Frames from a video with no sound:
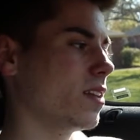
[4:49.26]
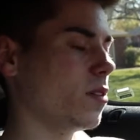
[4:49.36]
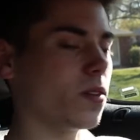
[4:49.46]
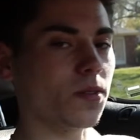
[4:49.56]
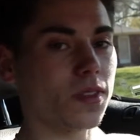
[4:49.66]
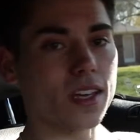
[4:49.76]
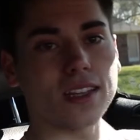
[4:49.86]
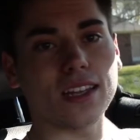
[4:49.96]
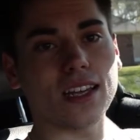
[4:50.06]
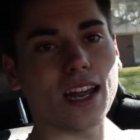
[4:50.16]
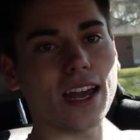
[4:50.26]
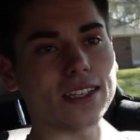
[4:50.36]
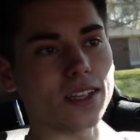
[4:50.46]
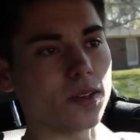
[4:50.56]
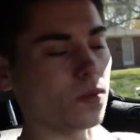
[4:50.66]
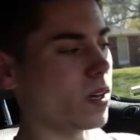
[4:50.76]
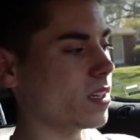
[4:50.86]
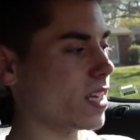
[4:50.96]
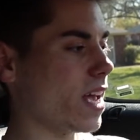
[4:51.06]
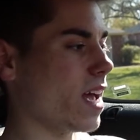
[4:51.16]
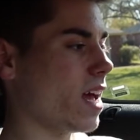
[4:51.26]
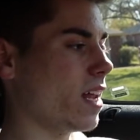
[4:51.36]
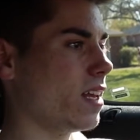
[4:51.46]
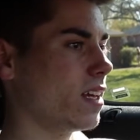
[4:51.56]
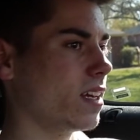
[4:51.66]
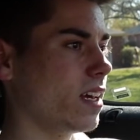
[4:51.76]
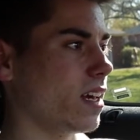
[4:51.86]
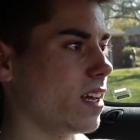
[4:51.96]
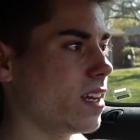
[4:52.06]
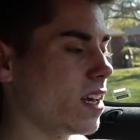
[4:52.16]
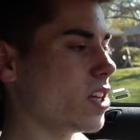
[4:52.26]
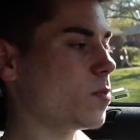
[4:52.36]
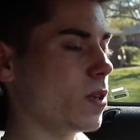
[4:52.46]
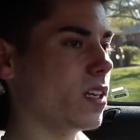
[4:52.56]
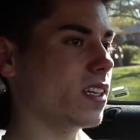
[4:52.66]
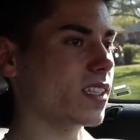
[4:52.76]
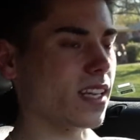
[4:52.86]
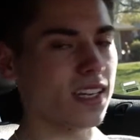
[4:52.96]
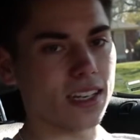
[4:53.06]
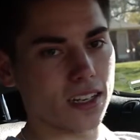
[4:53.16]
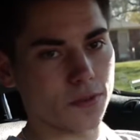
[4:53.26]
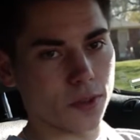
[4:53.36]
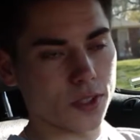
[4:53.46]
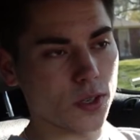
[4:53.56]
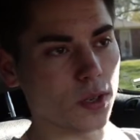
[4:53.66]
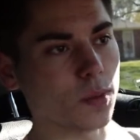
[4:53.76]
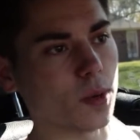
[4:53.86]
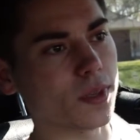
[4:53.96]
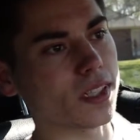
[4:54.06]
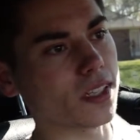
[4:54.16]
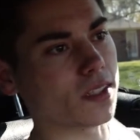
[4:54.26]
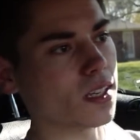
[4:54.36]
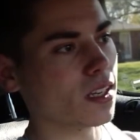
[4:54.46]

The only other thing that I had done was I had an N-gauge put in because they needed it for the tuning purposes.